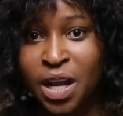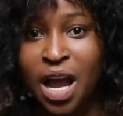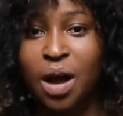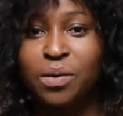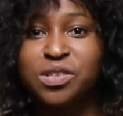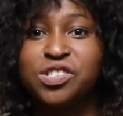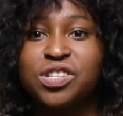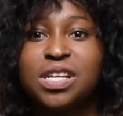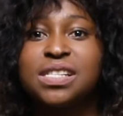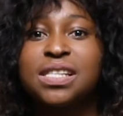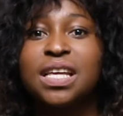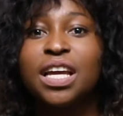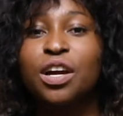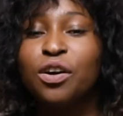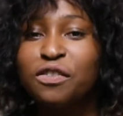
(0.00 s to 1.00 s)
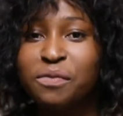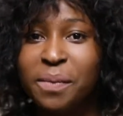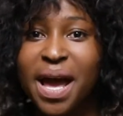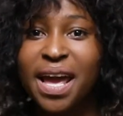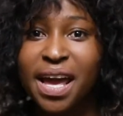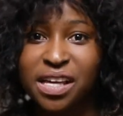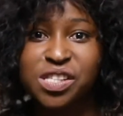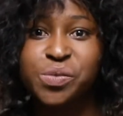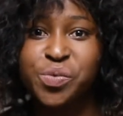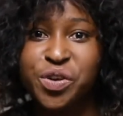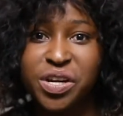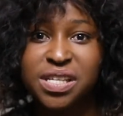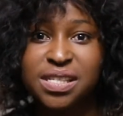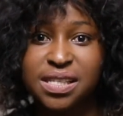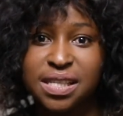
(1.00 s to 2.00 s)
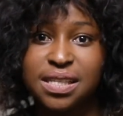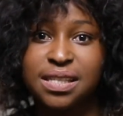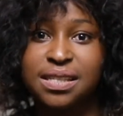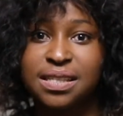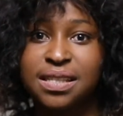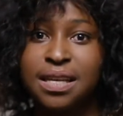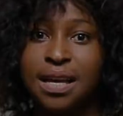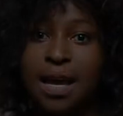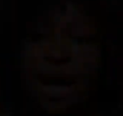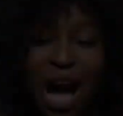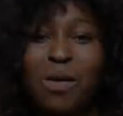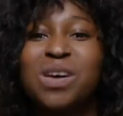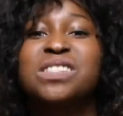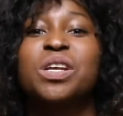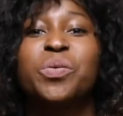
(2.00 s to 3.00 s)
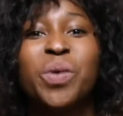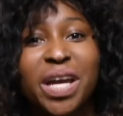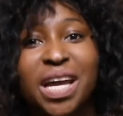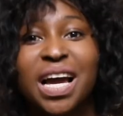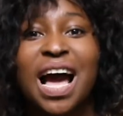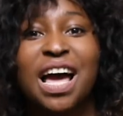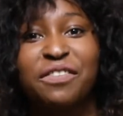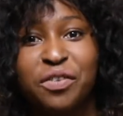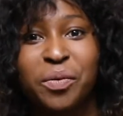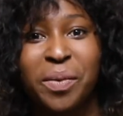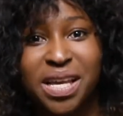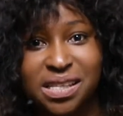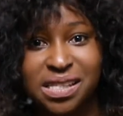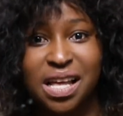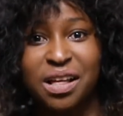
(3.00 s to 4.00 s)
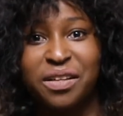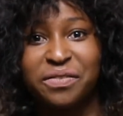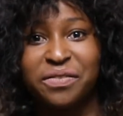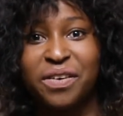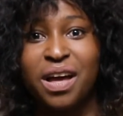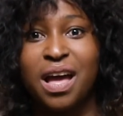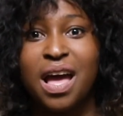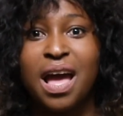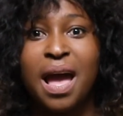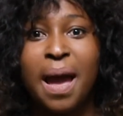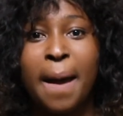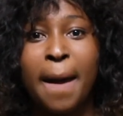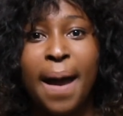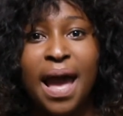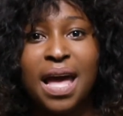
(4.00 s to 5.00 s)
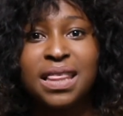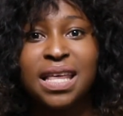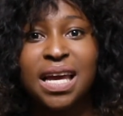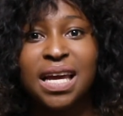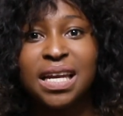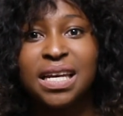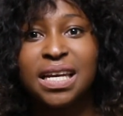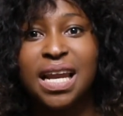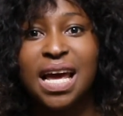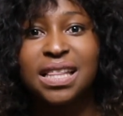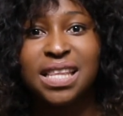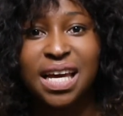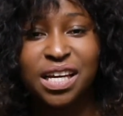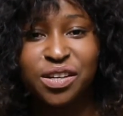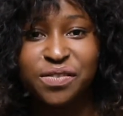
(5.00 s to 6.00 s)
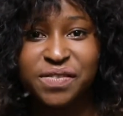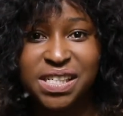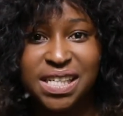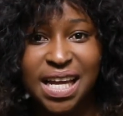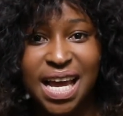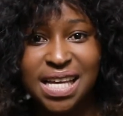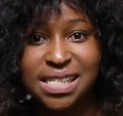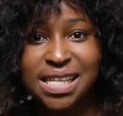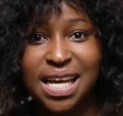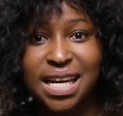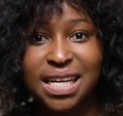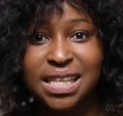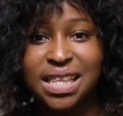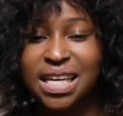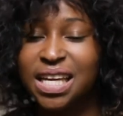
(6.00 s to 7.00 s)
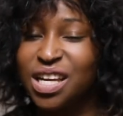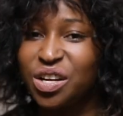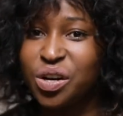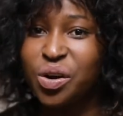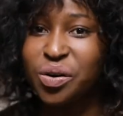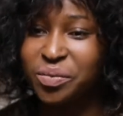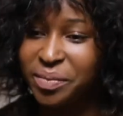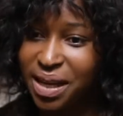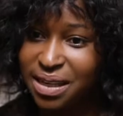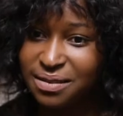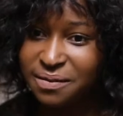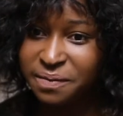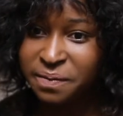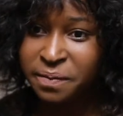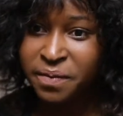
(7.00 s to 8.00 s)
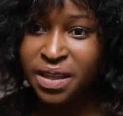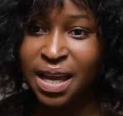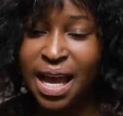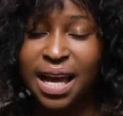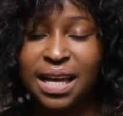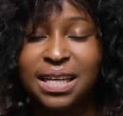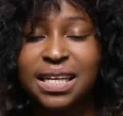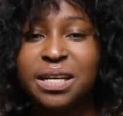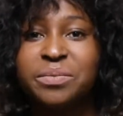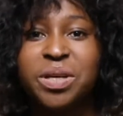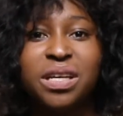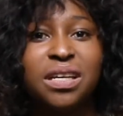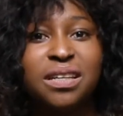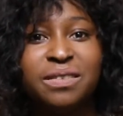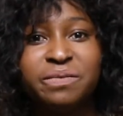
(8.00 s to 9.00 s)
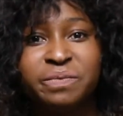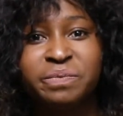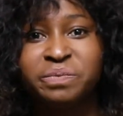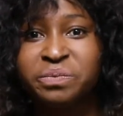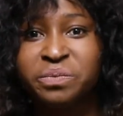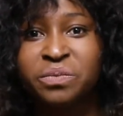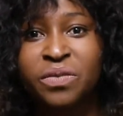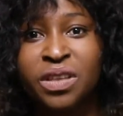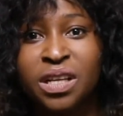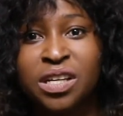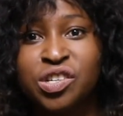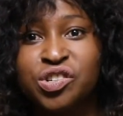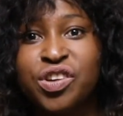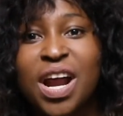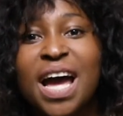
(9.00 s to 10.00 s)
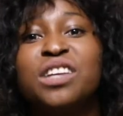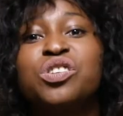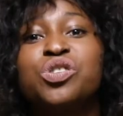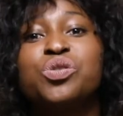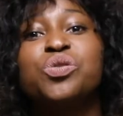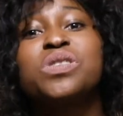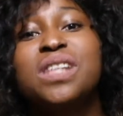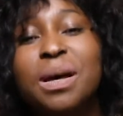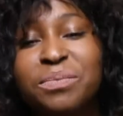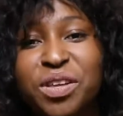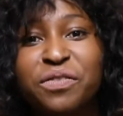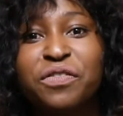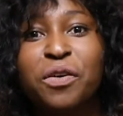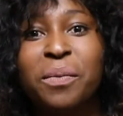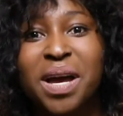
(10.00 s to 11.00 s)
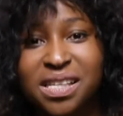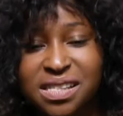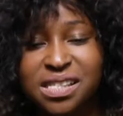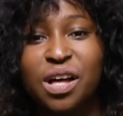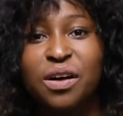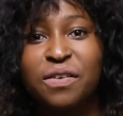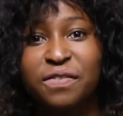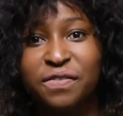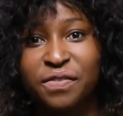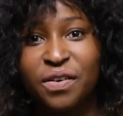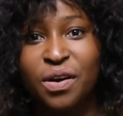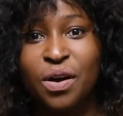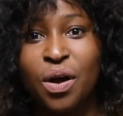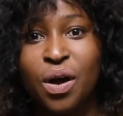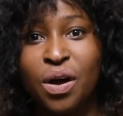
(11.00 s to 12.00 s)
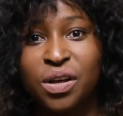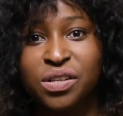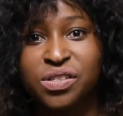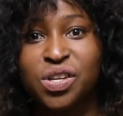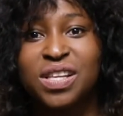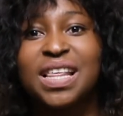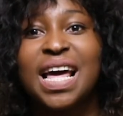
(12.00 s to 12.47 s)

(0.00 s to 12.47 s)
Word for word: I was just thinking of my experiences. I wasn't working hard for myself. And then at the end of the day, I started thinking, no, man, let me try to do something for myself so